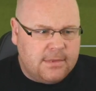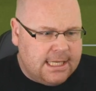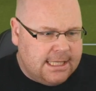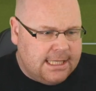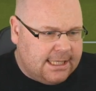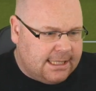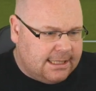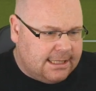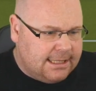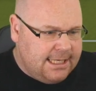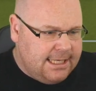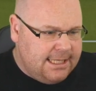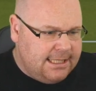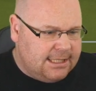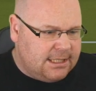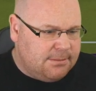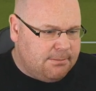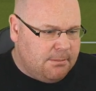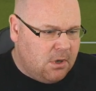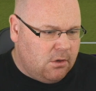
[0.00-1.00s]
He's at
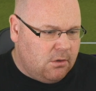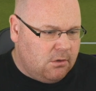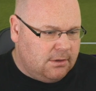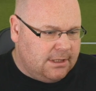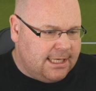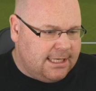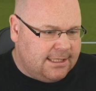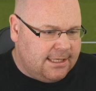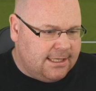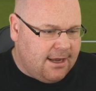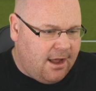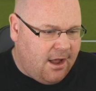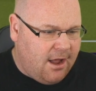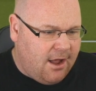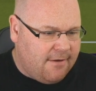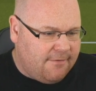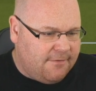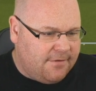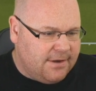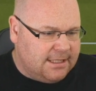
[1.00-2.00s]
least smuggled it to
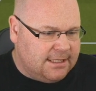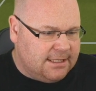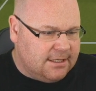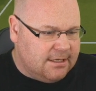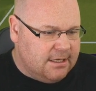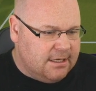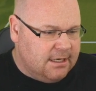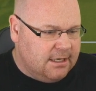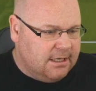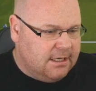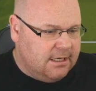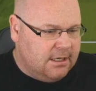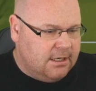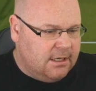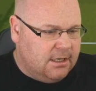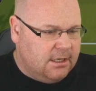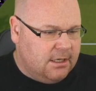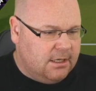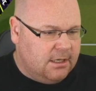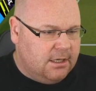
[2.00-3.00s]
Hartvigsen.
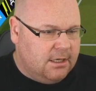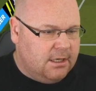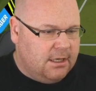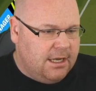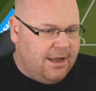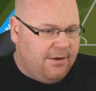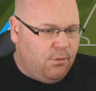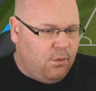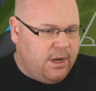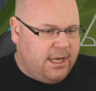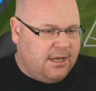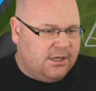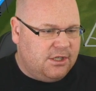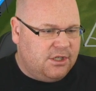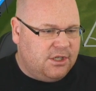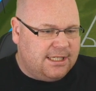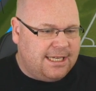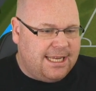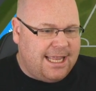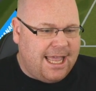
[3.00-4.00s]
If we could
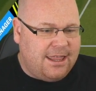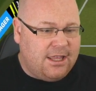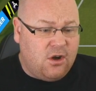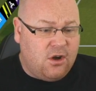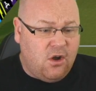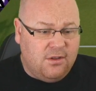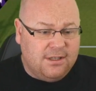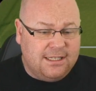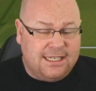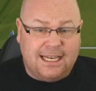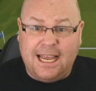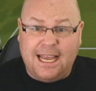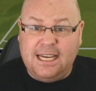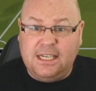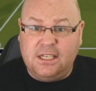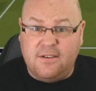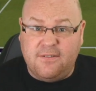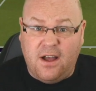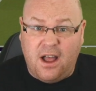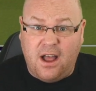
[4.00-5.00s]
just get the
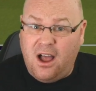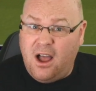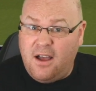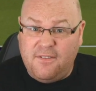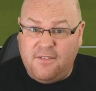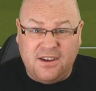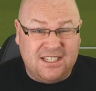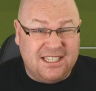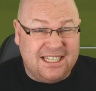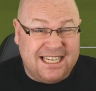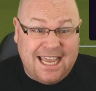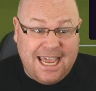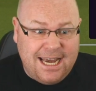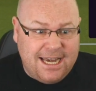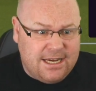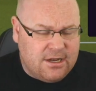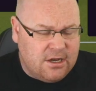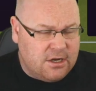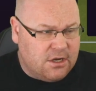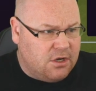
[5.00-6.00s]
consolation of Hartvigsen
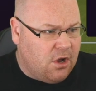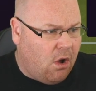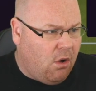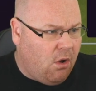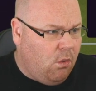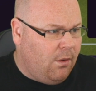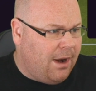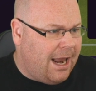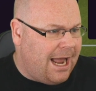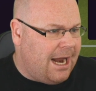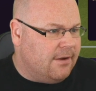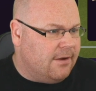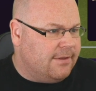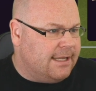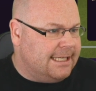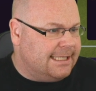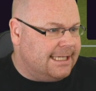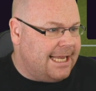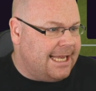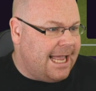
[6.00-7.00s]
getting a goal out of
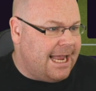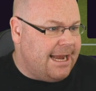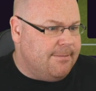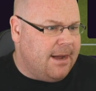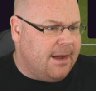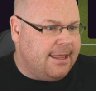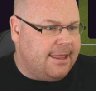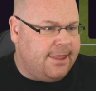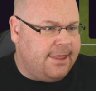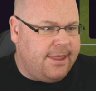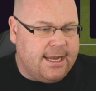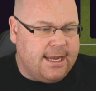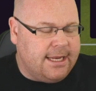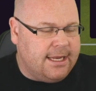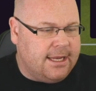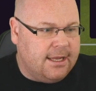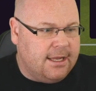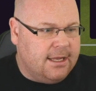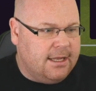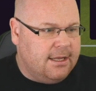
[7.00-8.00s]
this game, I
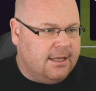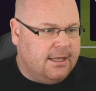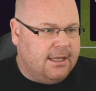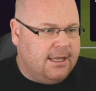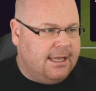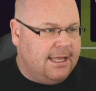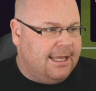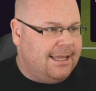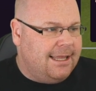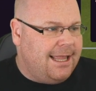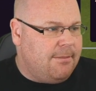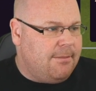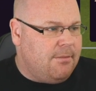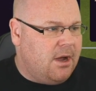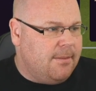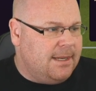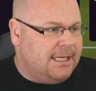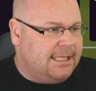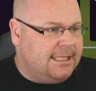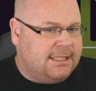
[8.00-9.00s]
think that
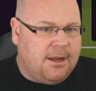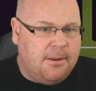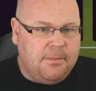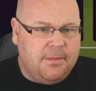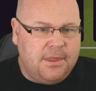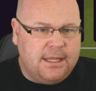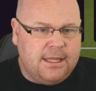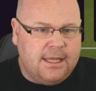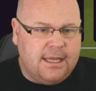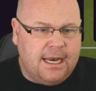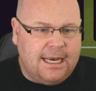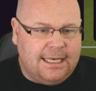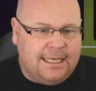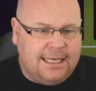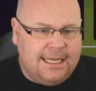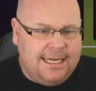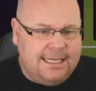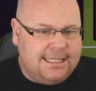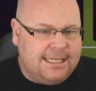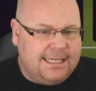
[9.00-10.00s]
might be something that at
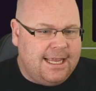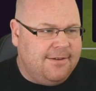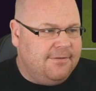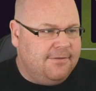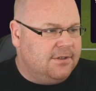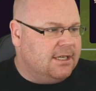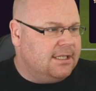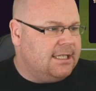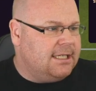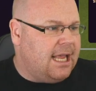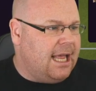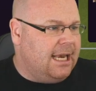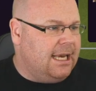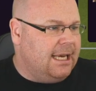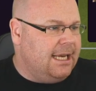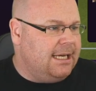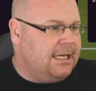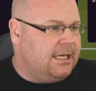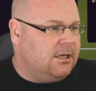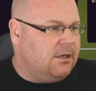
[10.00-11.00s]
least gives us a
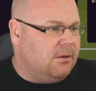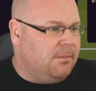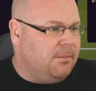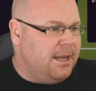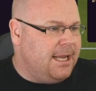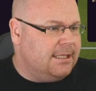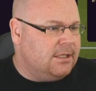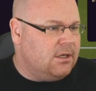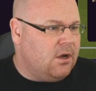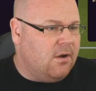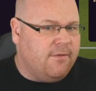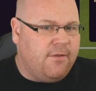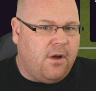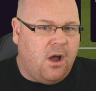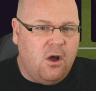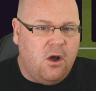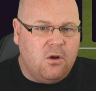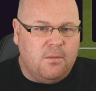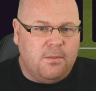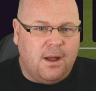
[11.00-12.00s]
little bit of
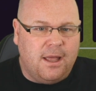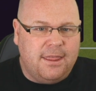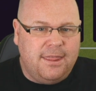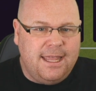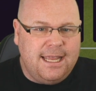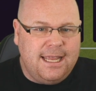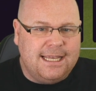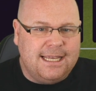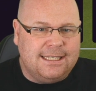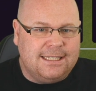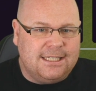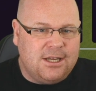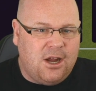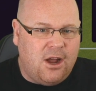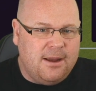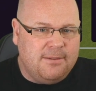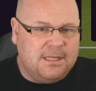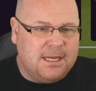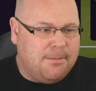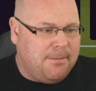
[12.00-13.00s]
hope. I think it's
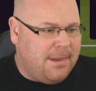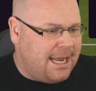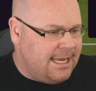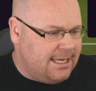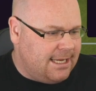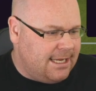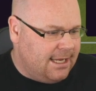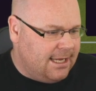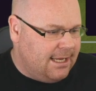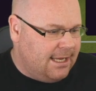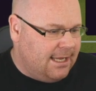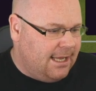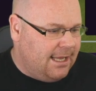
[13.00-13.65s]
time to make